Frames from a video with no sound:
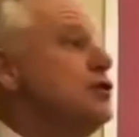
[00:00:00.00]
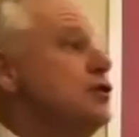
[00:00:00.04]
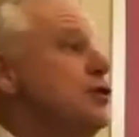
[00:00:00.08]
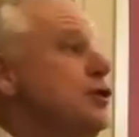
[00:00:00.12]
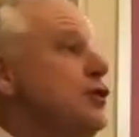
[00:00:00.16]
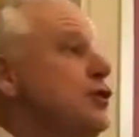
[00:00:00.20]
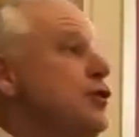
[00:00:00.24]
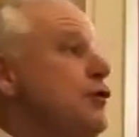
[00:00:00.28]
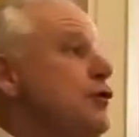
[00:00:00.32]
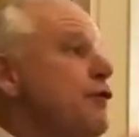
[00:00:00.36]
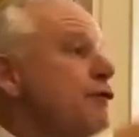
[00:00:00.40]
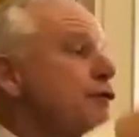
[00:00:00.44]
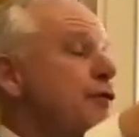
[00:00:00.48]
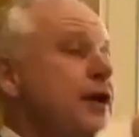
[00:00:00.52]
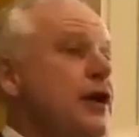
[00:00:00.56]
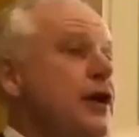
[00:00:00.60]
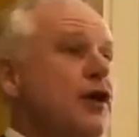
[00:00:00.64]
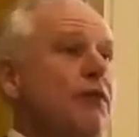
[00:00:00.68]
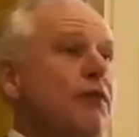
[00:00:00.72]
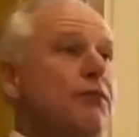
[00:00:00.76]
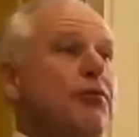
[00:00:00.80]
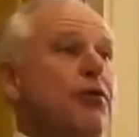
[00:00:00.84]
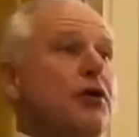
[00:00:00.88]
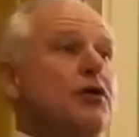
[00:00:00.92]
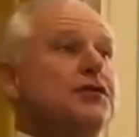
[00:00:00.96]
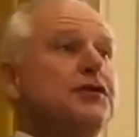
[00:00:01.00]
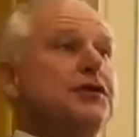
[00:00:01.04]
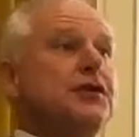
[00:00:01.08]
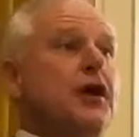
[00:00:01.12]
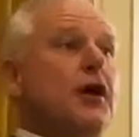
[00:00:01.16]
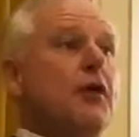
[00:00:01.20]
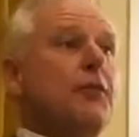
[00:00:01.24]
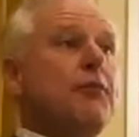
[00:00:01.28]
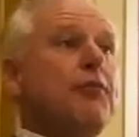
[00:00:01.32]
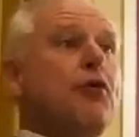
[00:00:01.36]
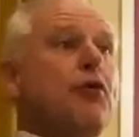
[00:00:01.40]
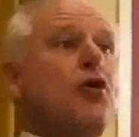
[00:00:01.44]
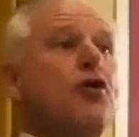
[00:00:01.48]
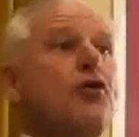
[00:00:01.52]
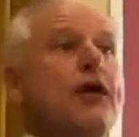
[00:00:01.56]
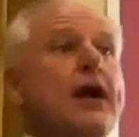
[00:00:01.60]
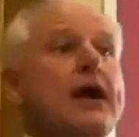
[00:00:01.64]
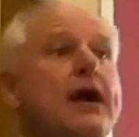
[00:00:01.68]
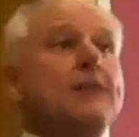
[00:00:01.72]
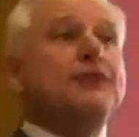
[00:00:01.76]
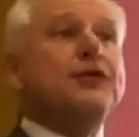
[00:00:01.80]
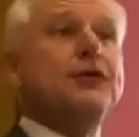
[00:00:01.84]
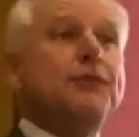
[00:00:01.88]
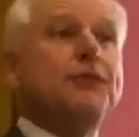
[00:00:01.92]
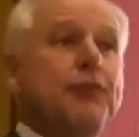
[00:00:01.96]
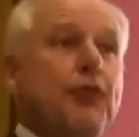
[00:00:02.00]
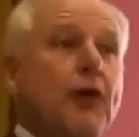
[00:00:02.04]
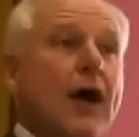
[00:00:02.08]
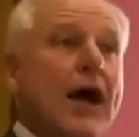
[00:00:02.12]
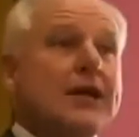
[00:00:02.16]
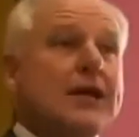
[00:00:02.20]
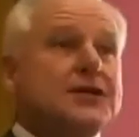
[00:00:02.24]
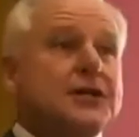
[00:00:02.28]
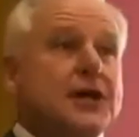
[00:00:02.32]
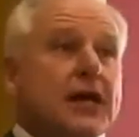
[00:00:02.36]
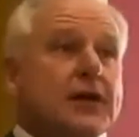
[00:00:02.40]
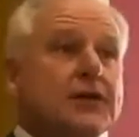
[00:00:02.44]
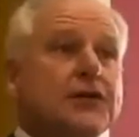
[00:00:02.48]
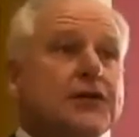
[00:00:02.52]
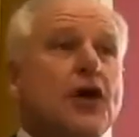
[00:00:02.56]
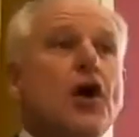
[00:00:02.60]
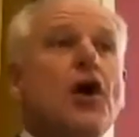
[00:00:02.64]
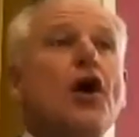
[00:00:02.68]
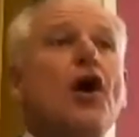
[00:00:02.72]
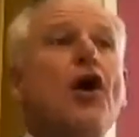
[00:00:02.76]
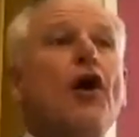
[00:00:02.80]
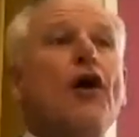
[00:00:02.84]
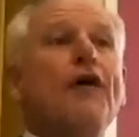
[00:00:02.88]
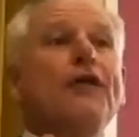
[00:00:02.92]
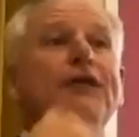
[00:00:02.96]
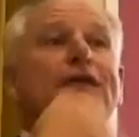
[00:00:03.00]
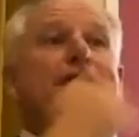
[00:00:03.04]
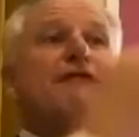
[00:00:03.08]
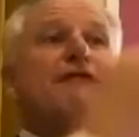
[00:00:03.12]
to field personnel programs and projects are the